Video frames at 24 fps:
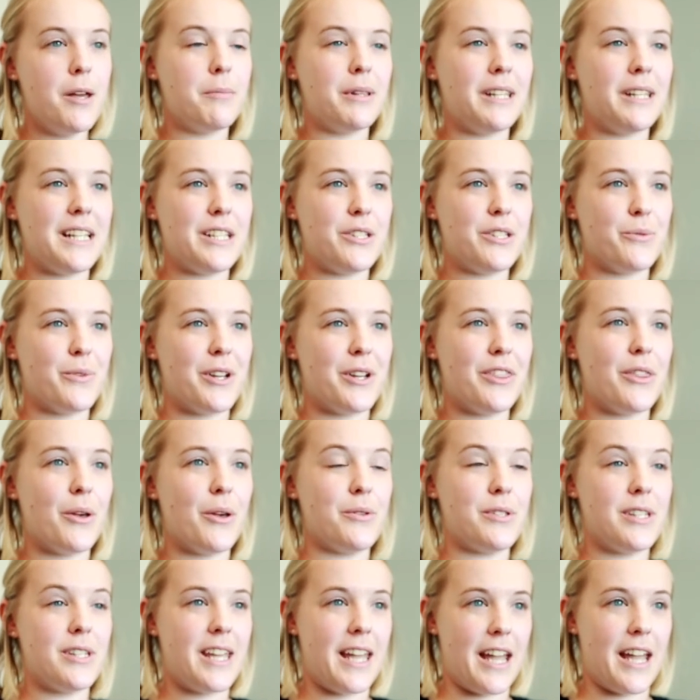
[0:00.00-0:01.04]
Please read
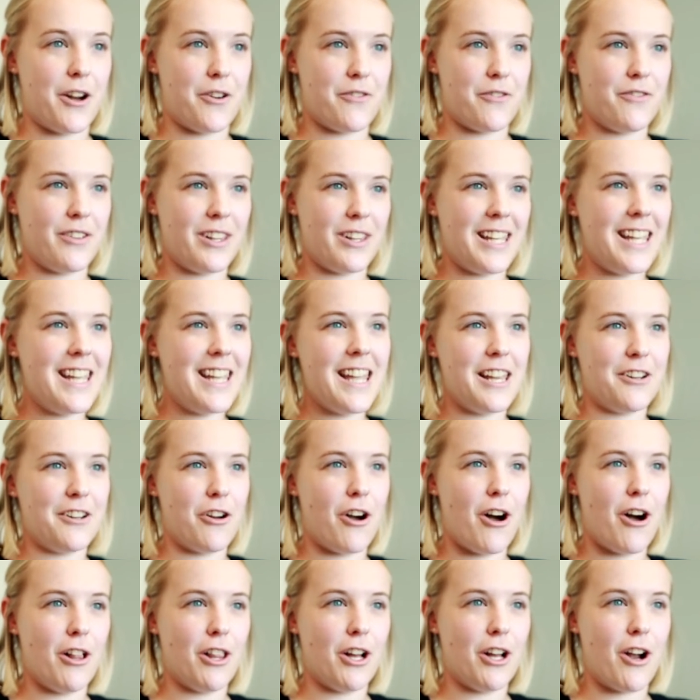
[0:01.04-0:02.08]
those carefully and
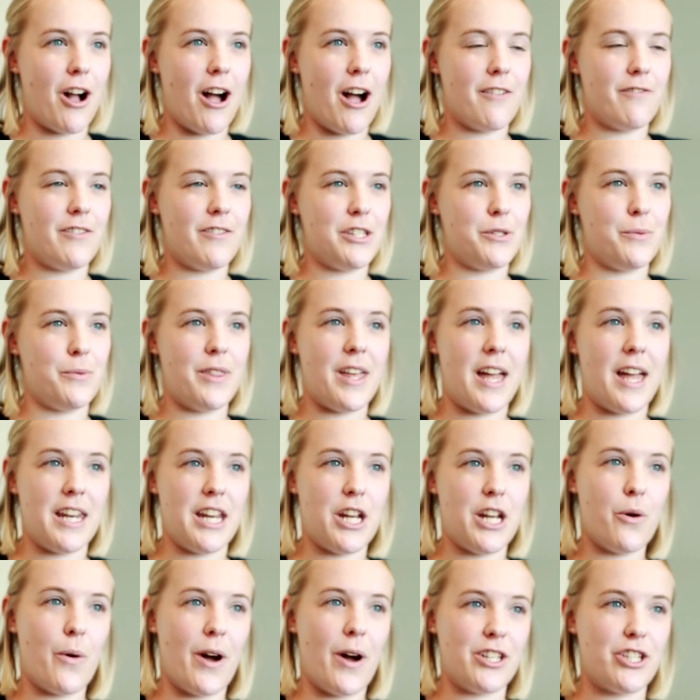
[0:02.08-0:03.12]
call our office with
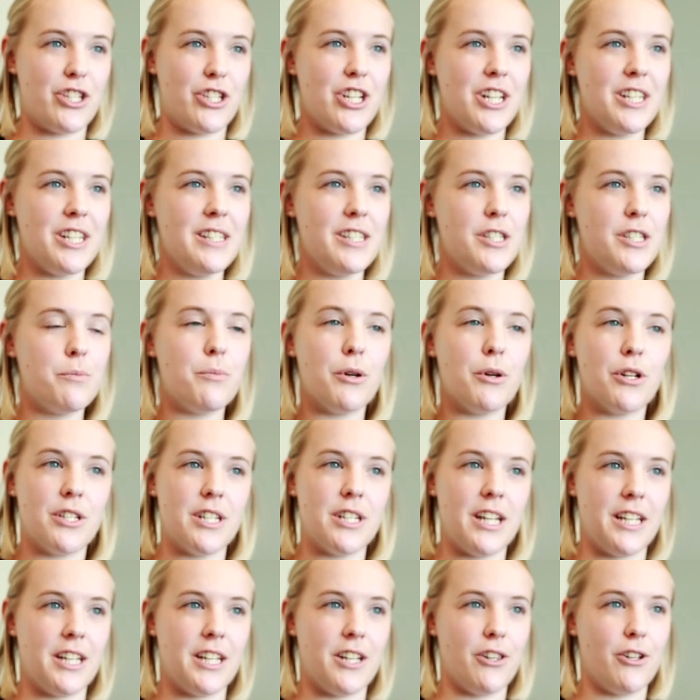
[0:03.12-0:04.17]
any questions,
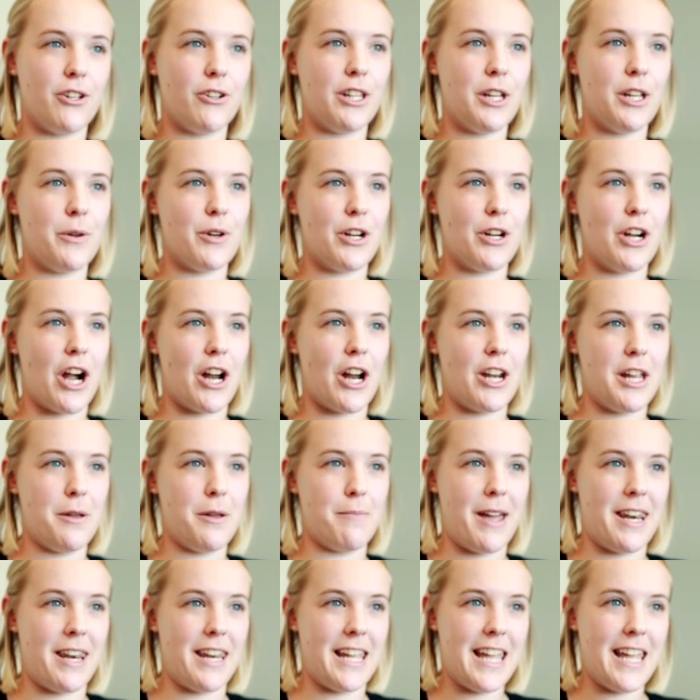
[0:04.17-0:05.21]
particularly regarding
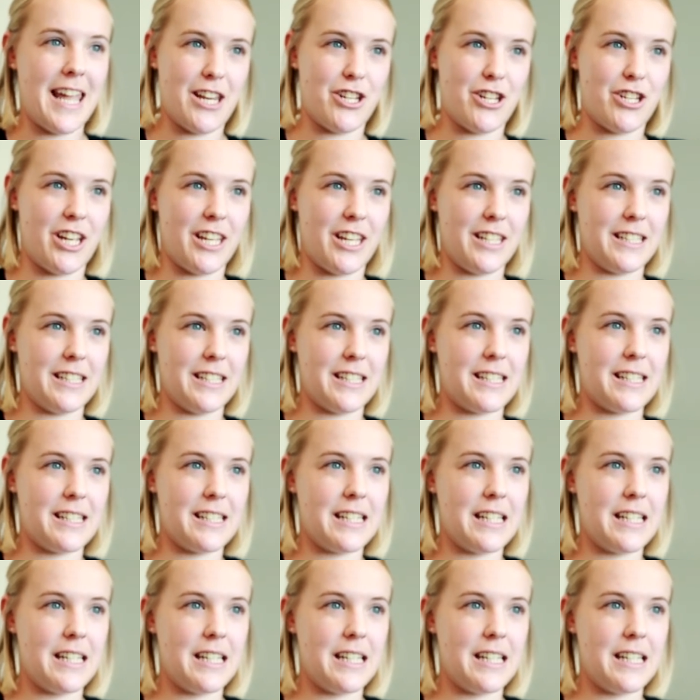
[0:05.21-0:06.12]
medications.